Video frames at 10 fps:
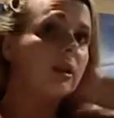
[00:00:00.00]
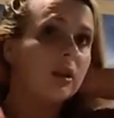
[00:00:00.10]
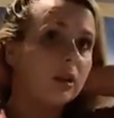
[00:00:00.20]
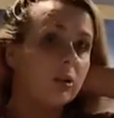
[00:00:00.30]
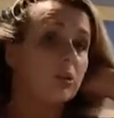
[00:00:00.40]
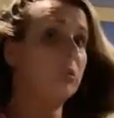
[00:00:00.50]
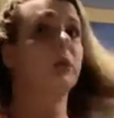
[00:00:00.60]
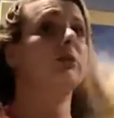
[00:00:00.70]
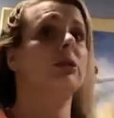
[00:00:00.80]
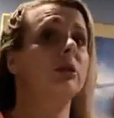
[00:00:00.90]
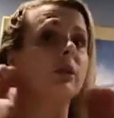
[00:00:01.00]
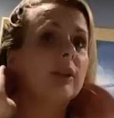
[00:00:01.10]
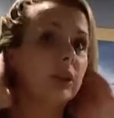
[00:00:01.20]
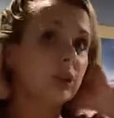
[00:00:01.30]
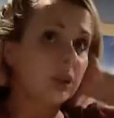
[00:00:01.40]
I don't know what it would do. I've
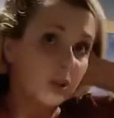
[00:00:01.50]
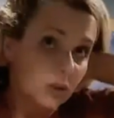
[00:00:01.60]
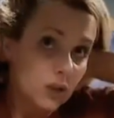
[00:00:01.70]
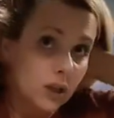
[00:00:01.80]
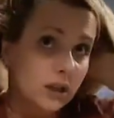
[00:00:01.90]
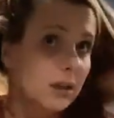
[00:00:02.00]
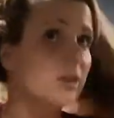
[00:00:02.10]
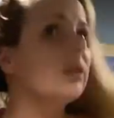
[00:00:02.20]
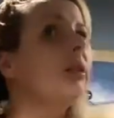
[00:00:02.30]
actually never tried it on.